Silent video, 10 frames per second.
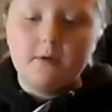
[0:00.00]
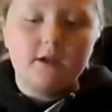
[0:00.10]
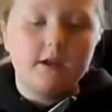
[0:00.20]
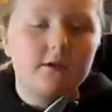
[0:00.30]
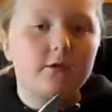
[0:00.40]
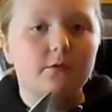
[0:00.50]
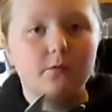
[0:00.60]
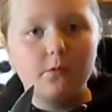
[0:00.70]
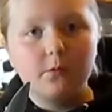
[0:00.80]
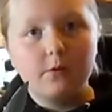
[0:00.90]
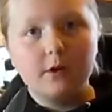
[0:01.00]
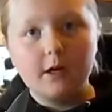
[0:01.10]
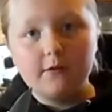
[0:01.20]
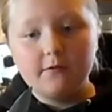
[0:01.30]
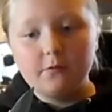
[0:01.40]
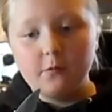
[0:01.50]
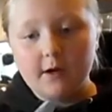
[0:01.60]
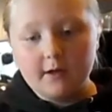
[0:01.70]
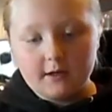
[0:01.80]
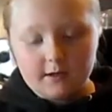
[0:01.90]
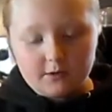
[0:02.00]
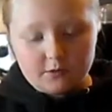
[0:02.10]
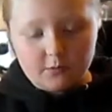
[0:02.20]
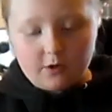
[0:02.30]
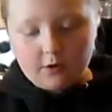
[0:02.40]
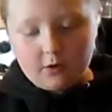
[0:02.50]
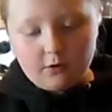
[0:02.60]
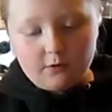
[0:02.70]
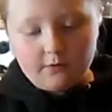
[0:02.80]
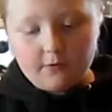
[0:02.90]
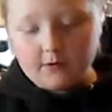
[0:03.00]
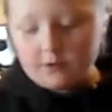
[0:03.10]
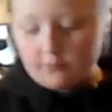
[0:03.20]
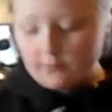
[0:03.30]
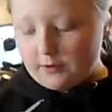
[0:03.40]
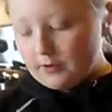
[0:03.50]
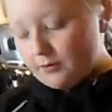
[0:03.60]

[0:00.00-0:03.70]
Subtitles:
making your knife wet, getting just water all over it so the